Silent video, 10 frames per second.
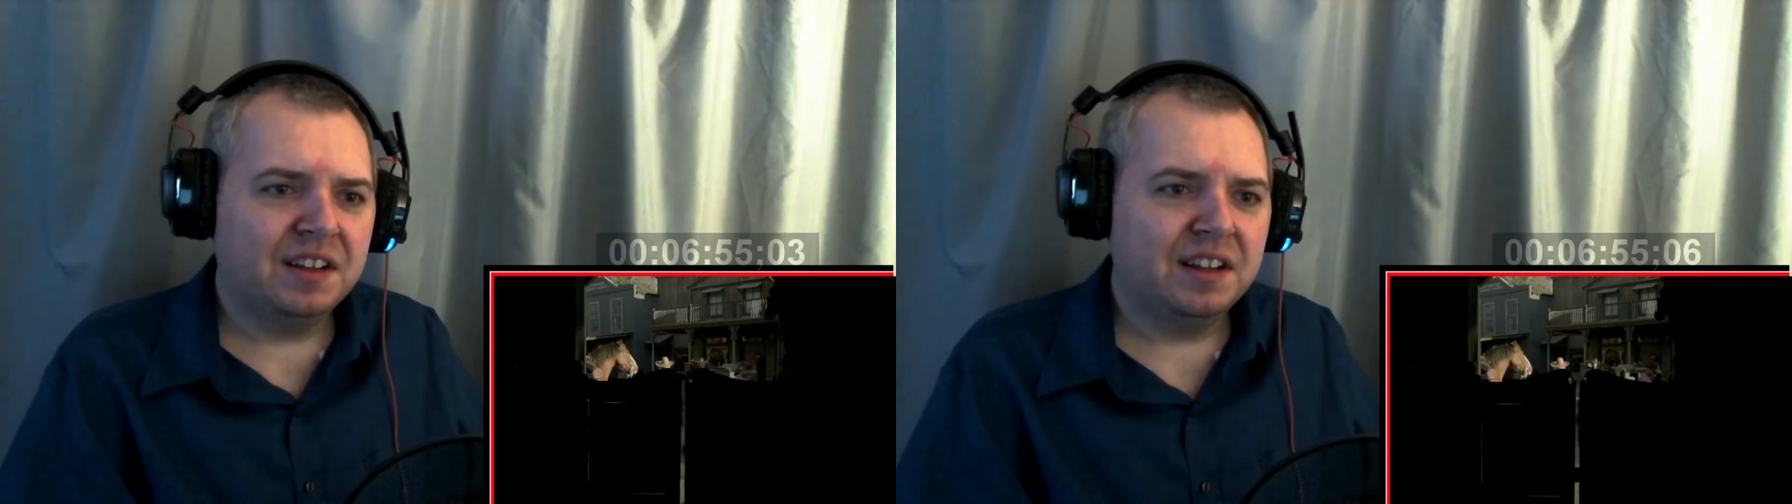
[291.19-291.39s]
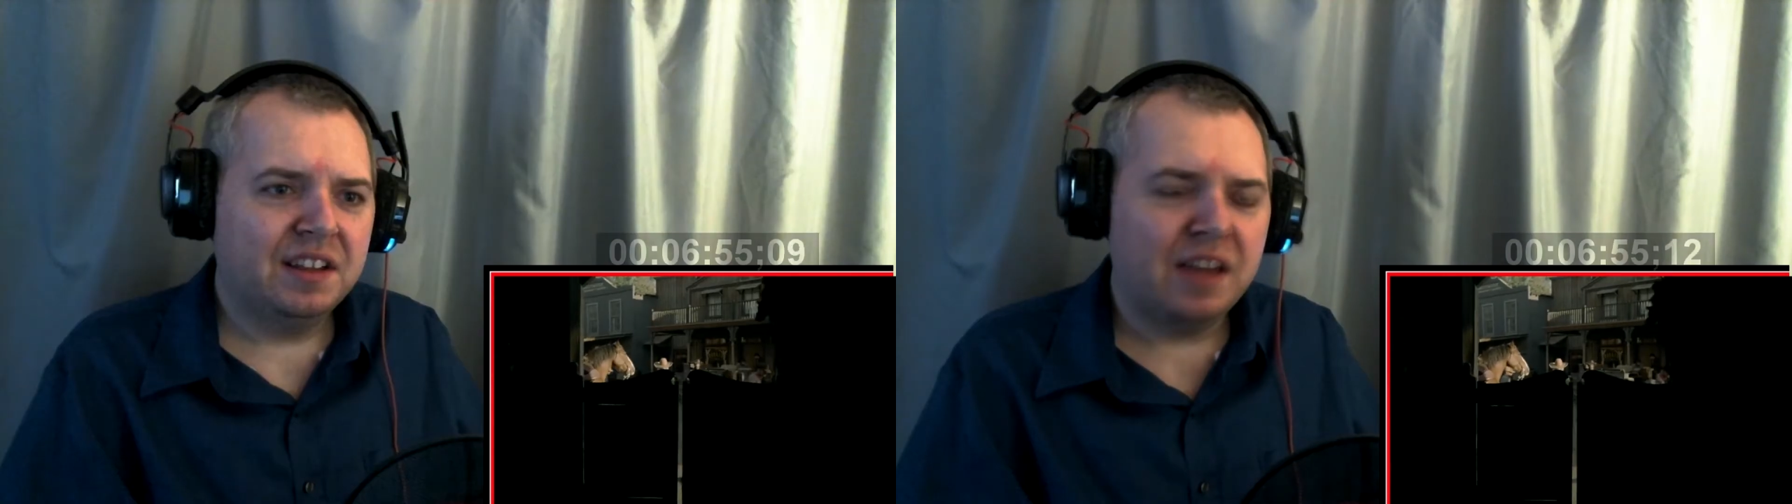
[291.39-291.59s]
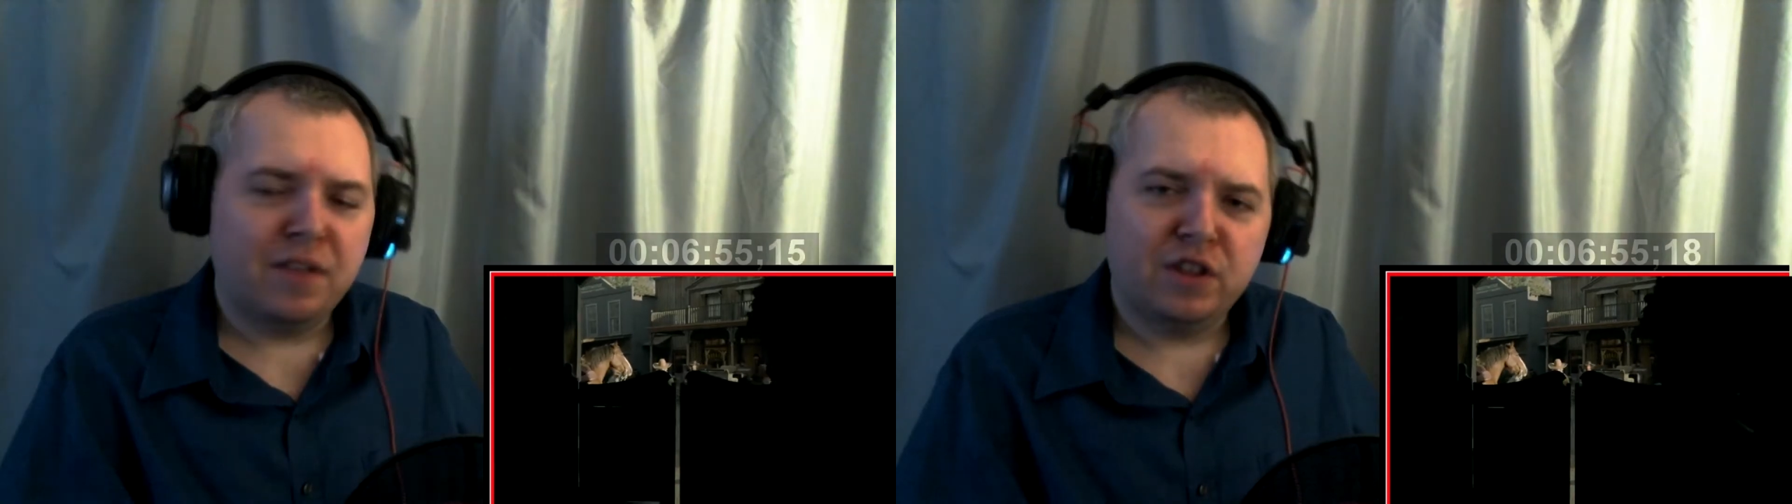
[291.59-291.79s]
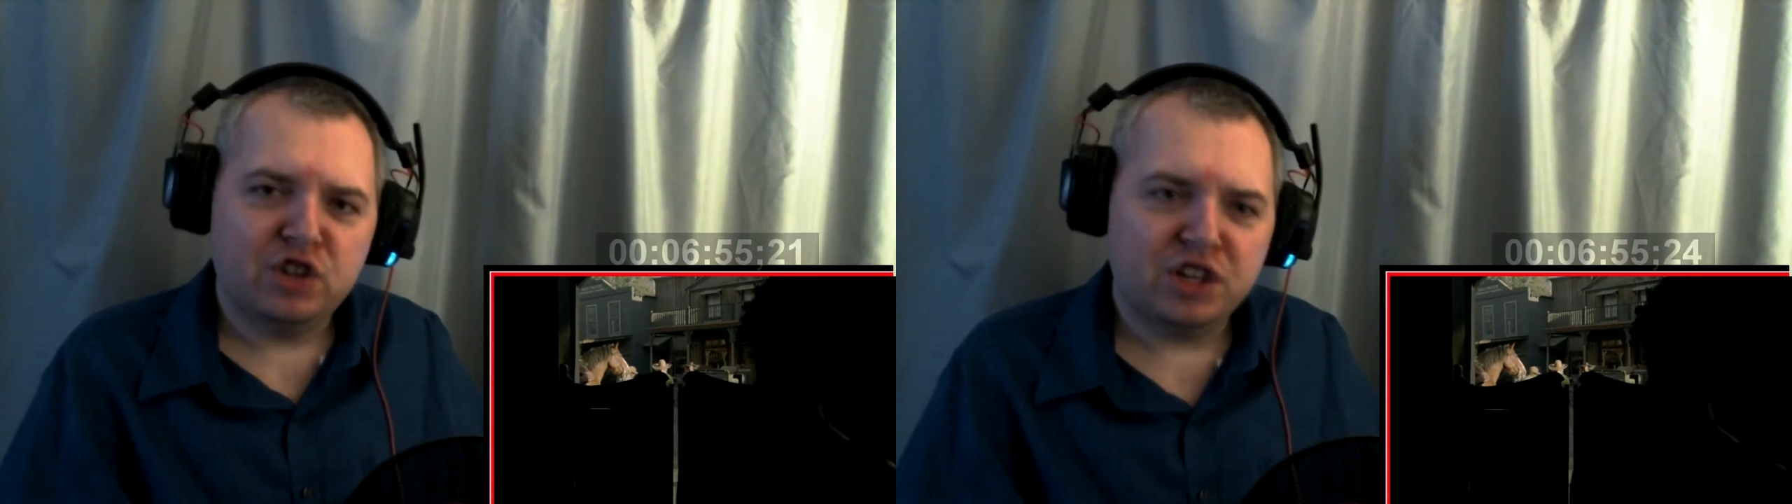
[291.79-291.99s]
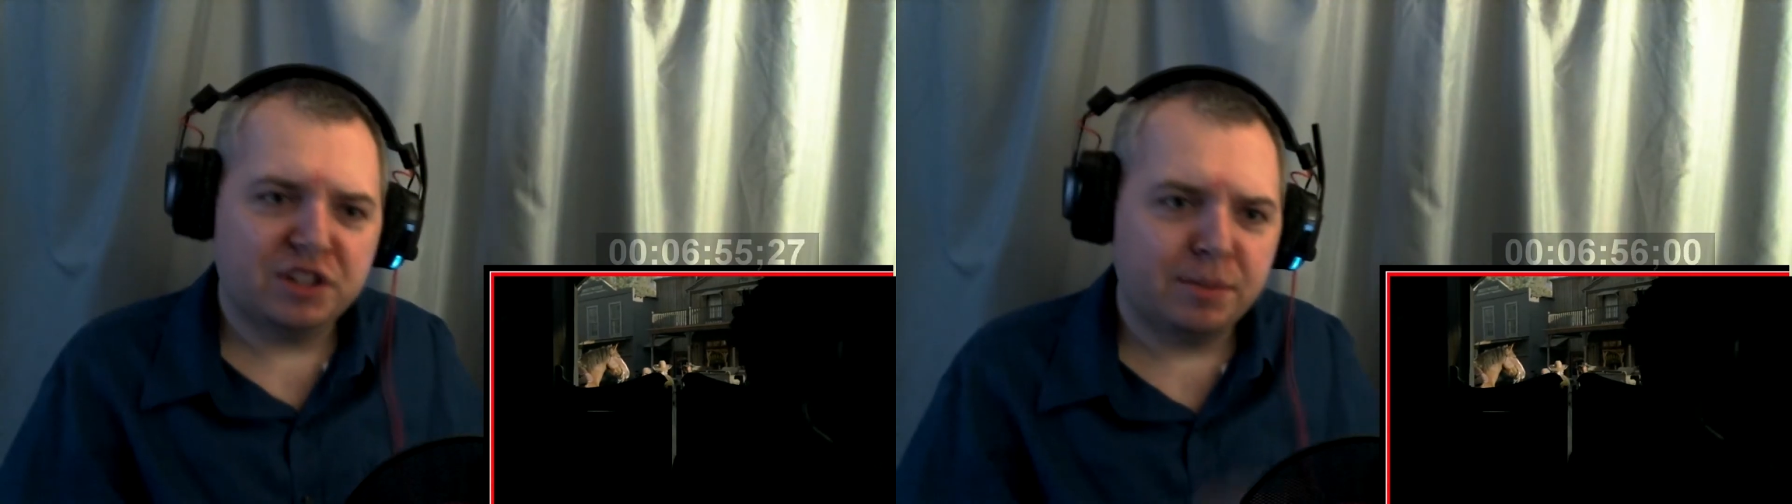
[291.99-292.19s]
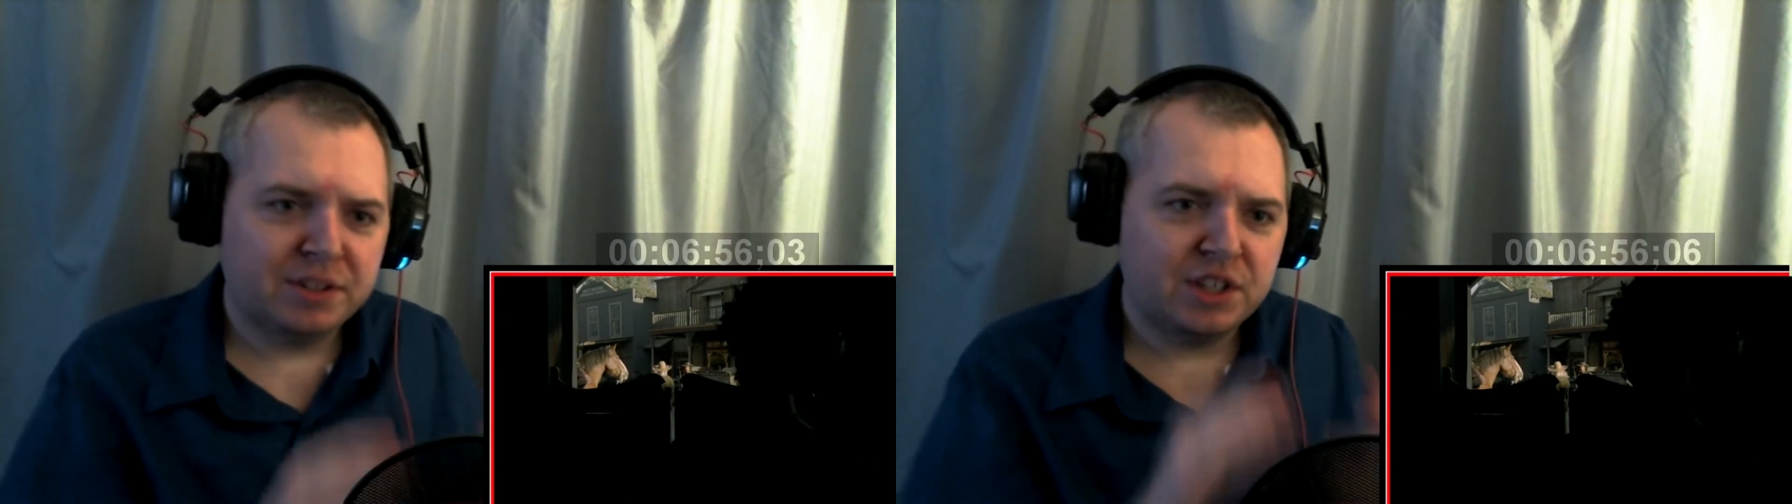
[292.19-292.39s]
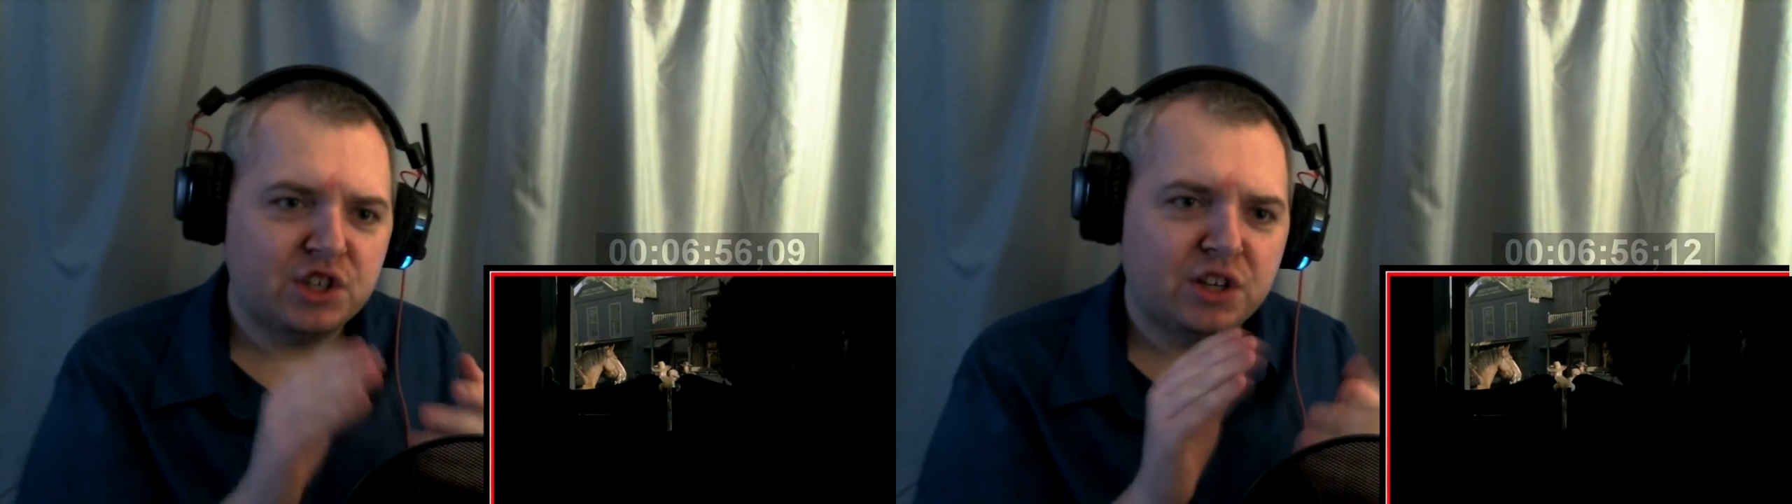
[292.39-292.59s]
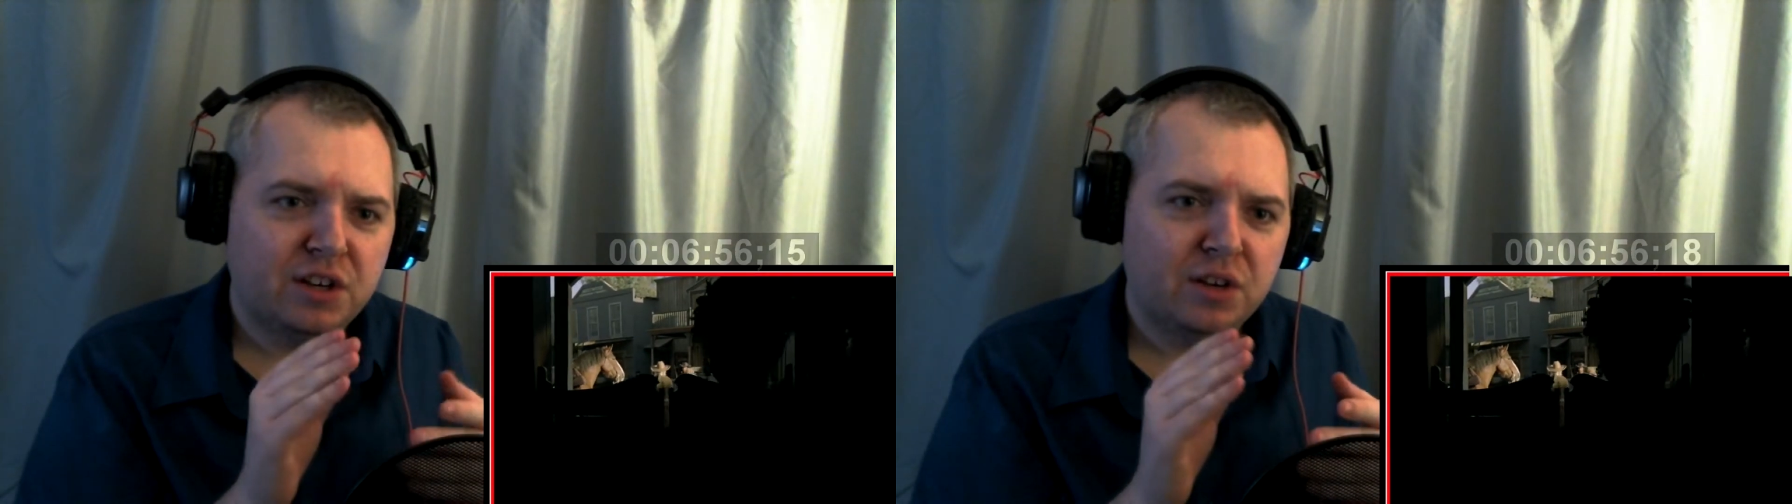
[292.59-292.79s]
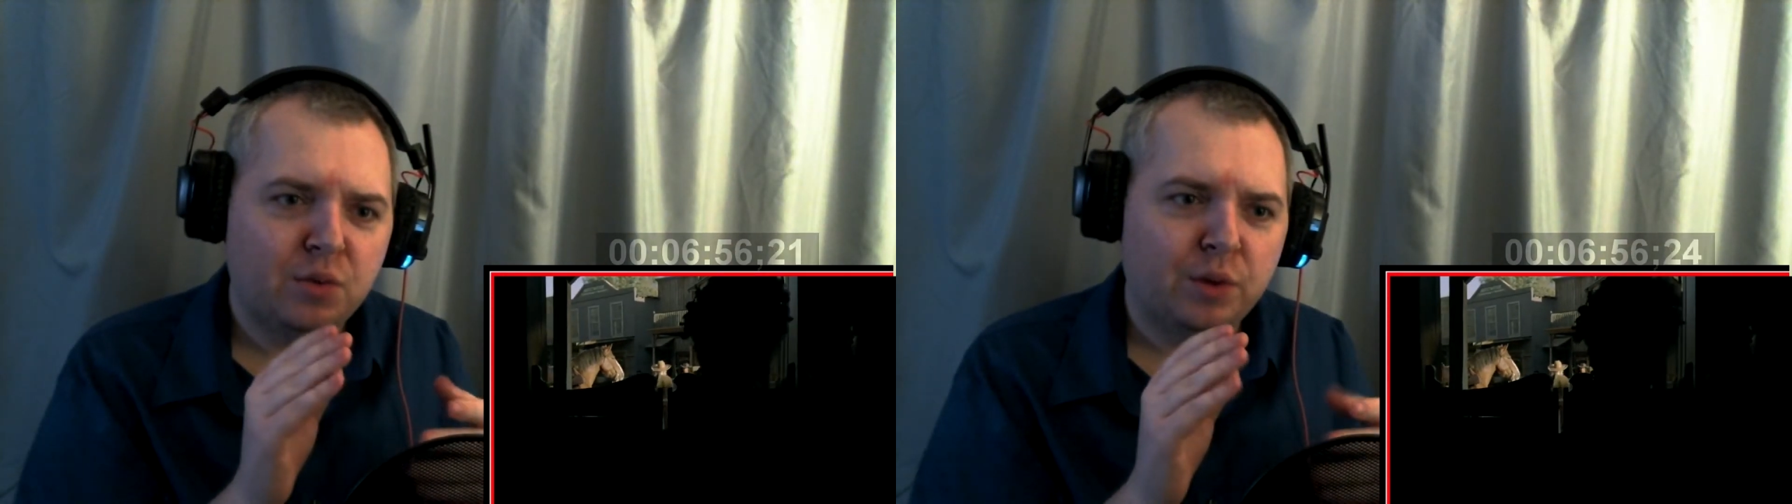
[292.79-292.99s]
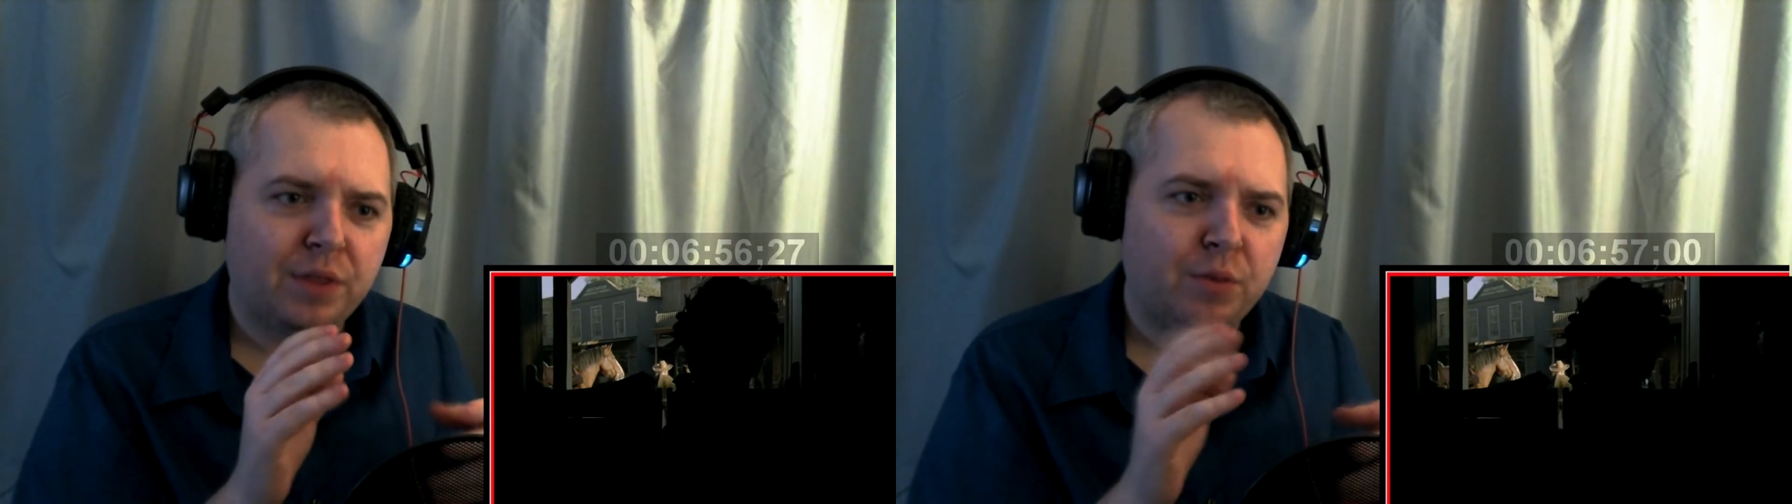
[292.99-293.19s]
Yeah, the juxtaposition
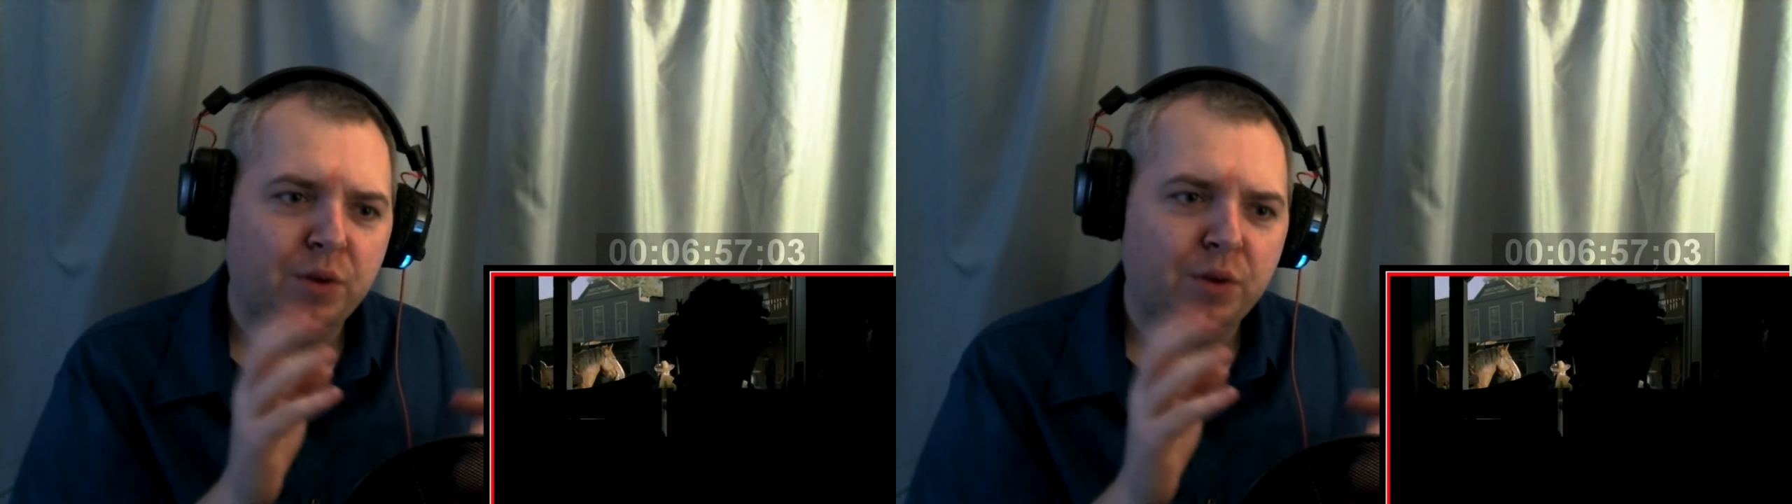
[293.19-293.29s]
with,